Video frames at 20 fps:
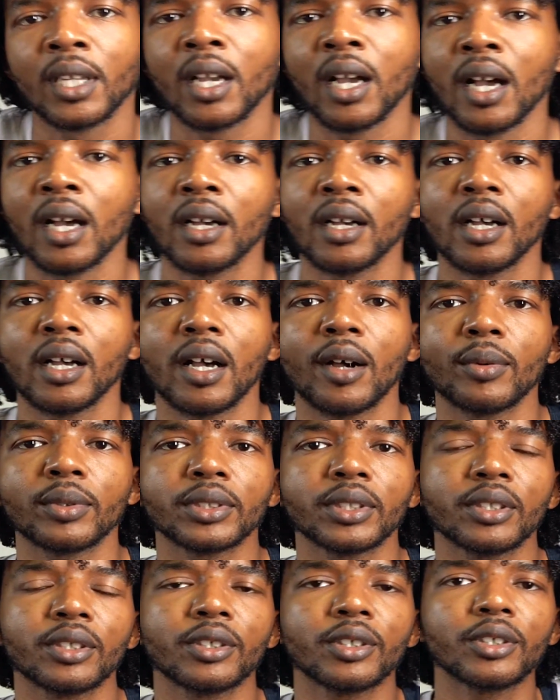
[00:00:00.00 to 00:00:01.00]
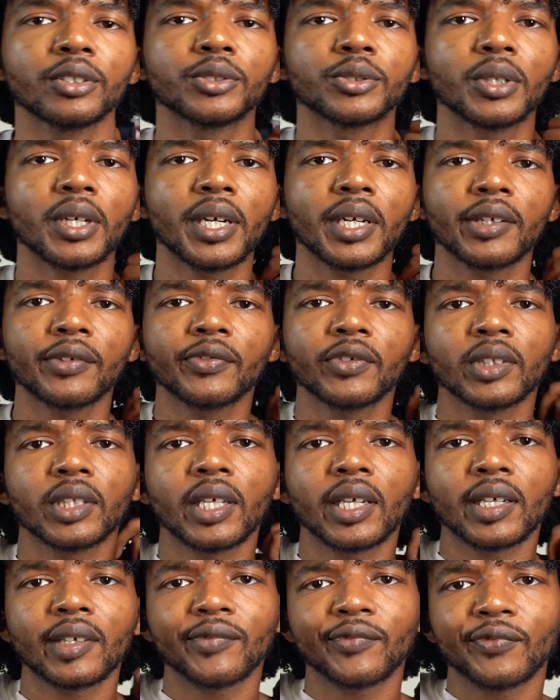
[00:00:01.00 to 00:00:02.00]
I was under the dryer for
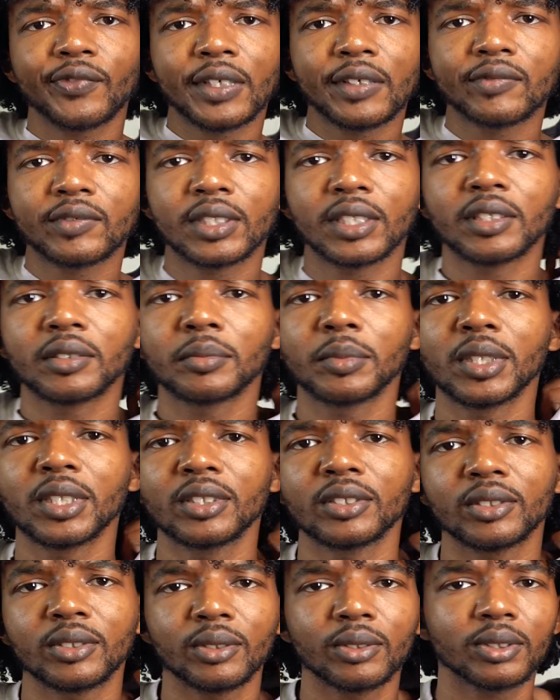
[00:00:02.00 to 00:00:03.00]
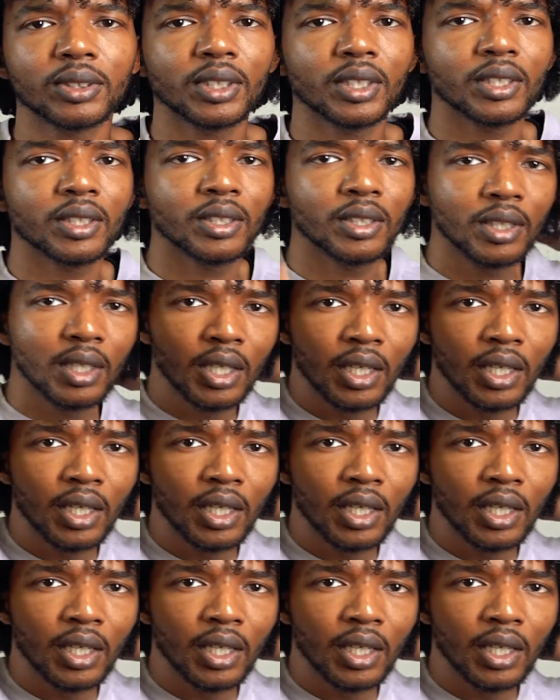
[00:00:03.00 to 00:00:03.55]
like 15 minutes or so.